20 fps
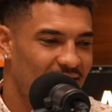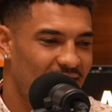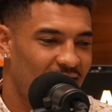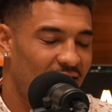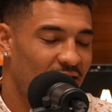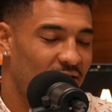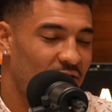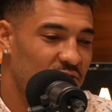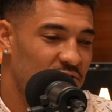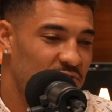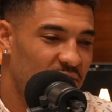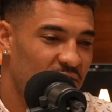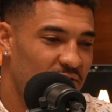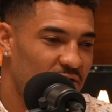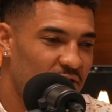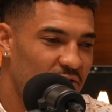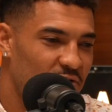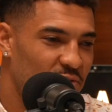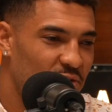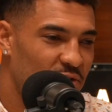And it was my
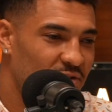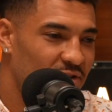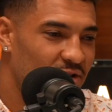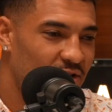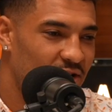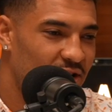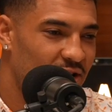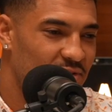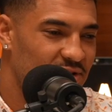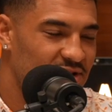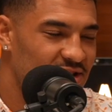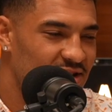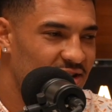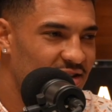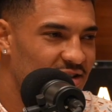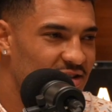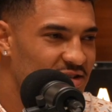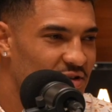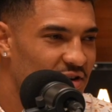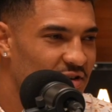favorite movie growing up as a
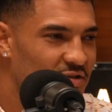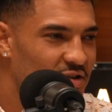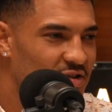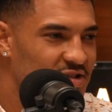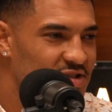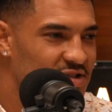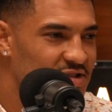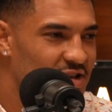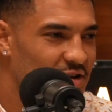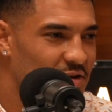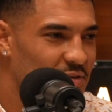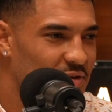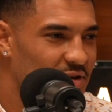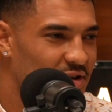kid, so I've always stuck with